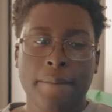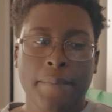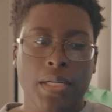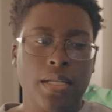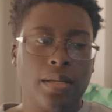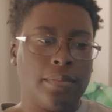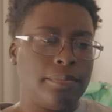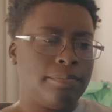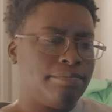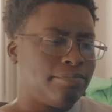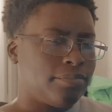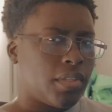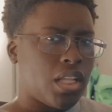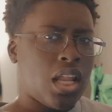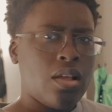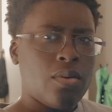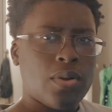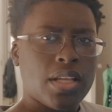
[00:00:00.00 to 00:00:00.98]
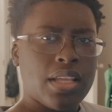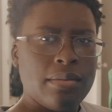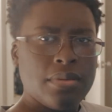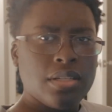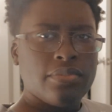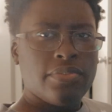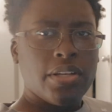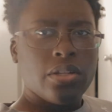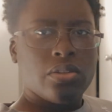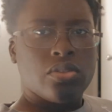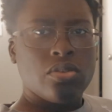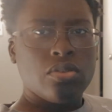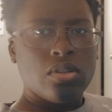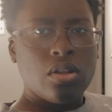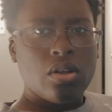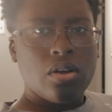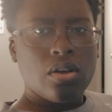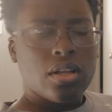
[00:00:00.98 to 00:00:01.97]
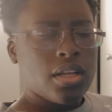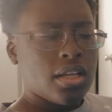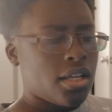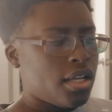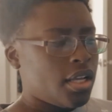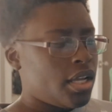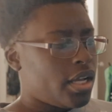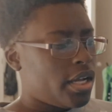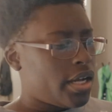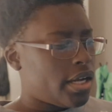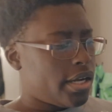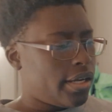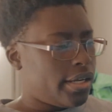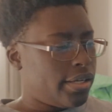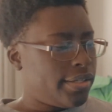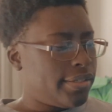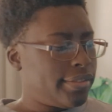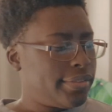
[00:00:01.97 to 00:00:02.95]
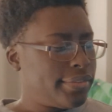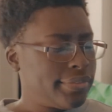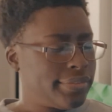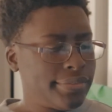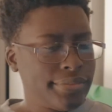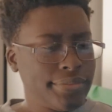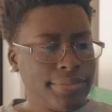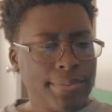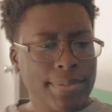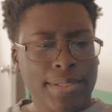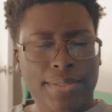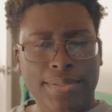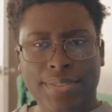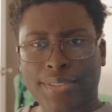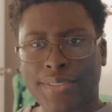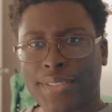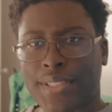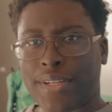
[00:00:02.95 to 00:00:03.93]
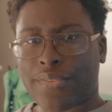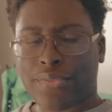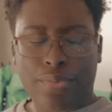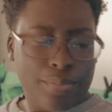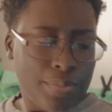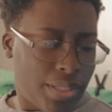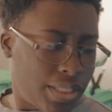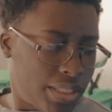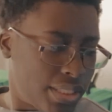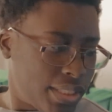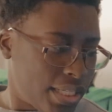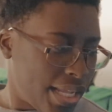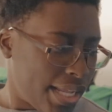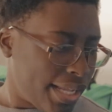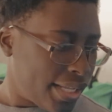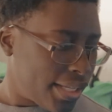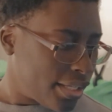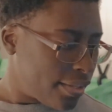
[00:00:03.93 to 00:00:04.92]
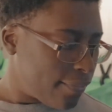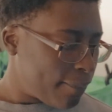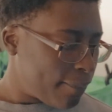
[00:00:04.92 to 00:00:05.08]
But I don't want to keep this video too long. What else is there for me to say?